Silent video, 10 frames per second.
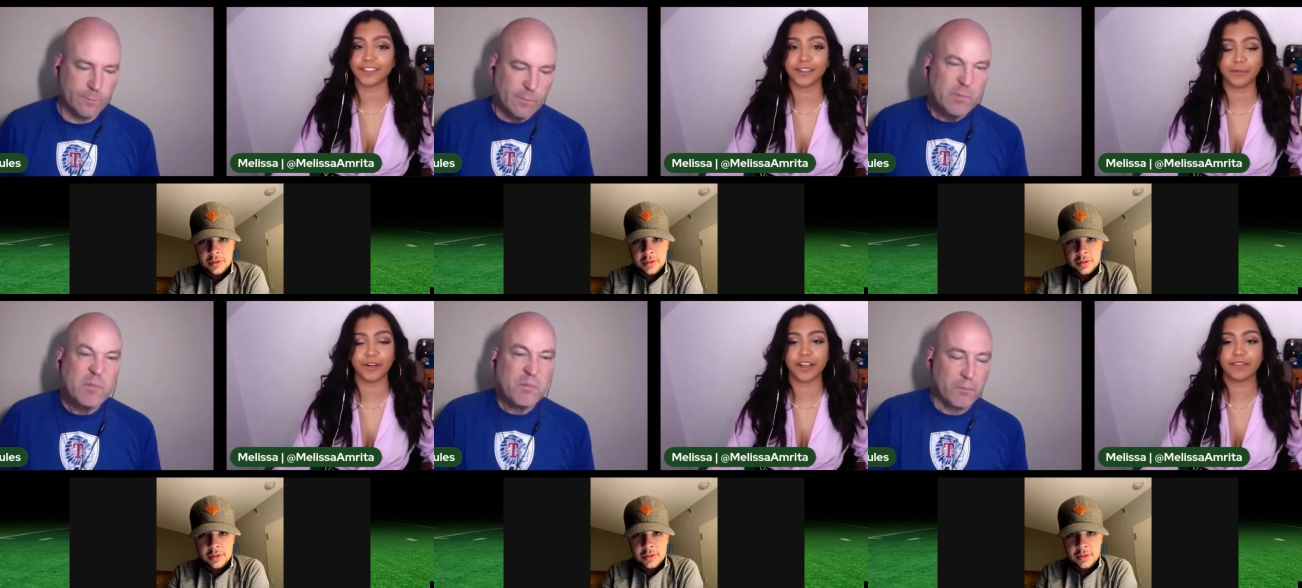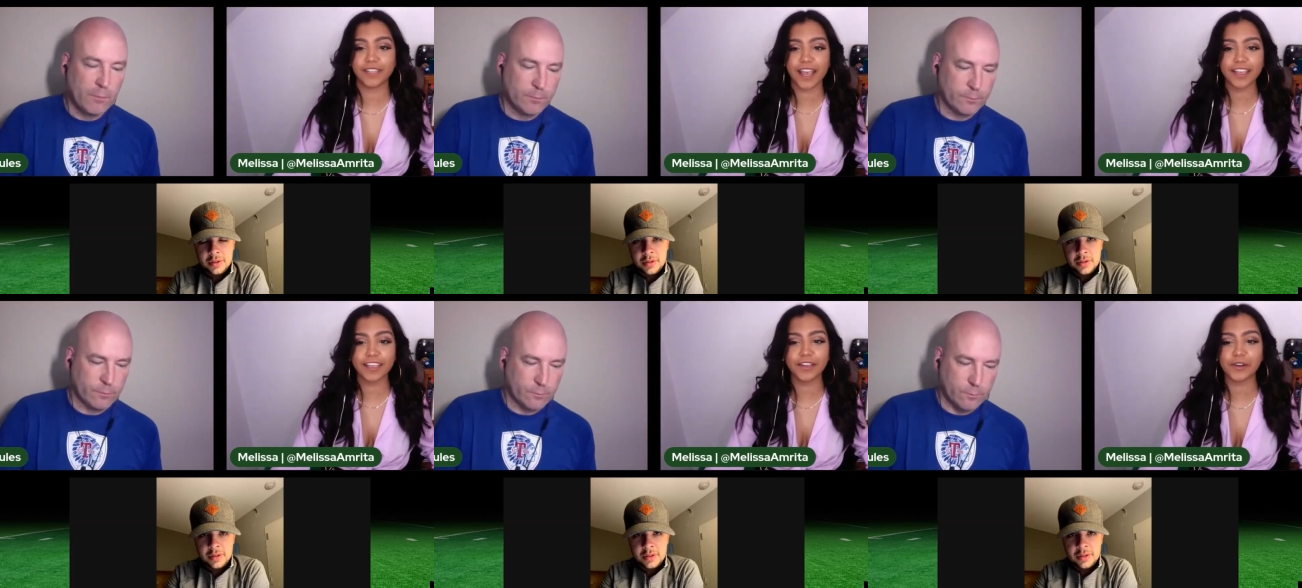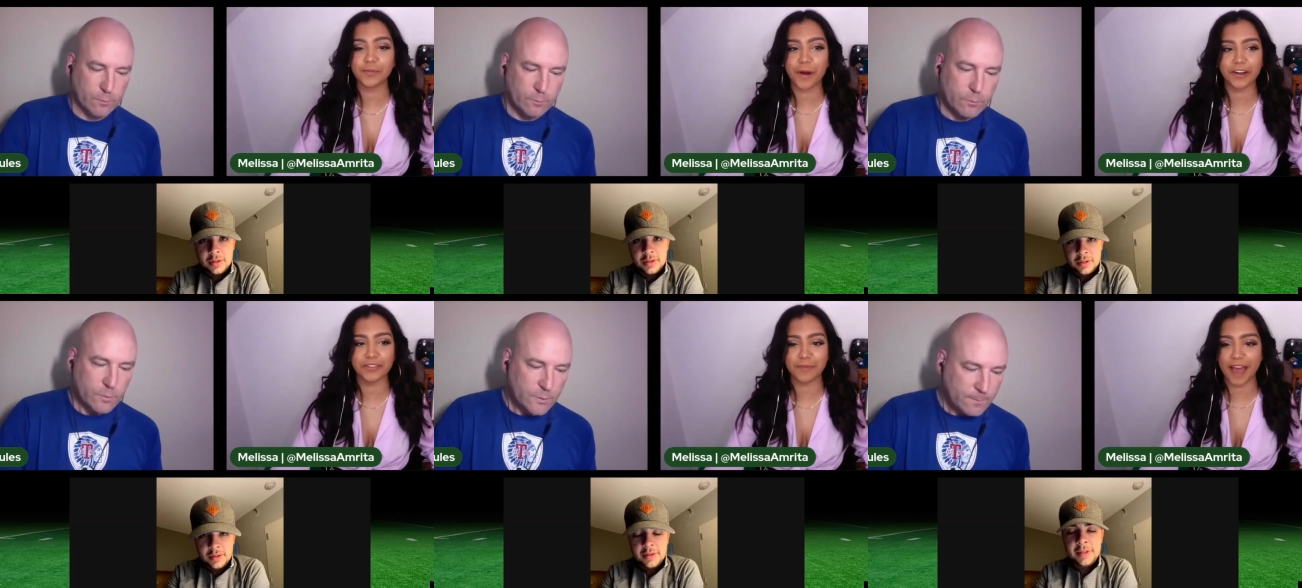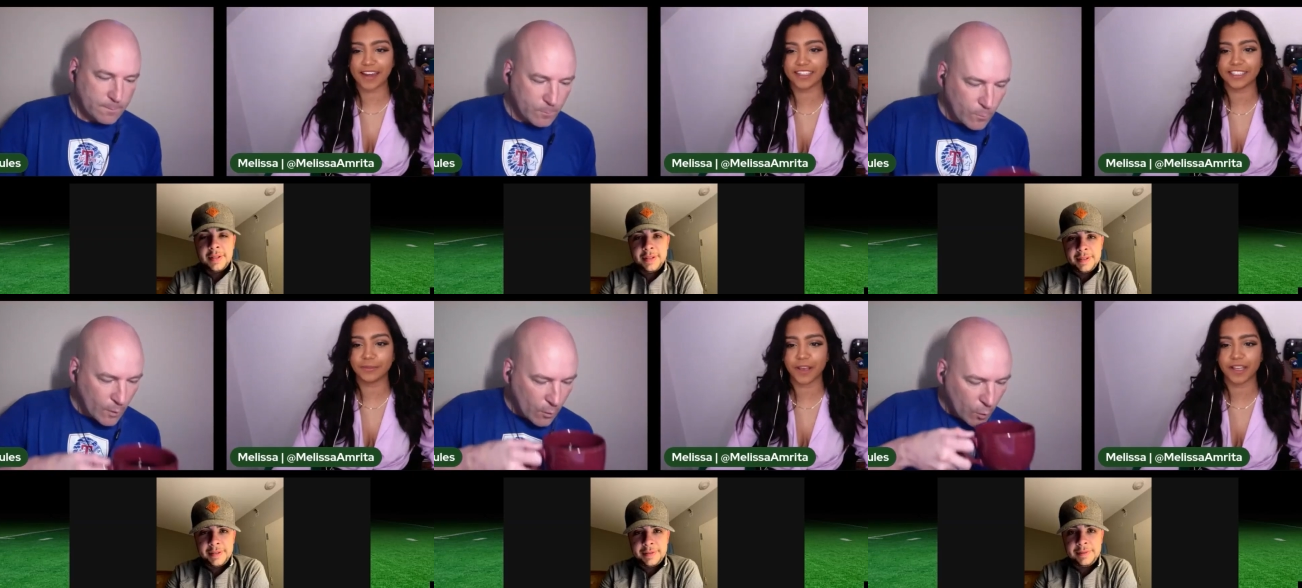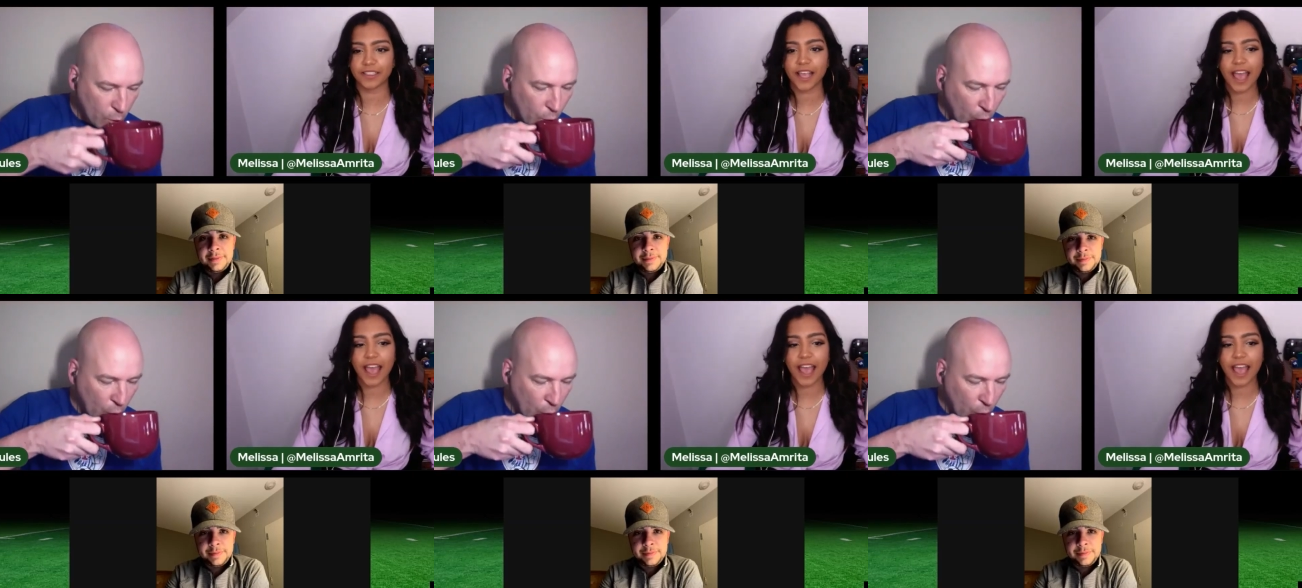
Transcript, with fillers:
Speaker 1: liberty of taking your March Madness picks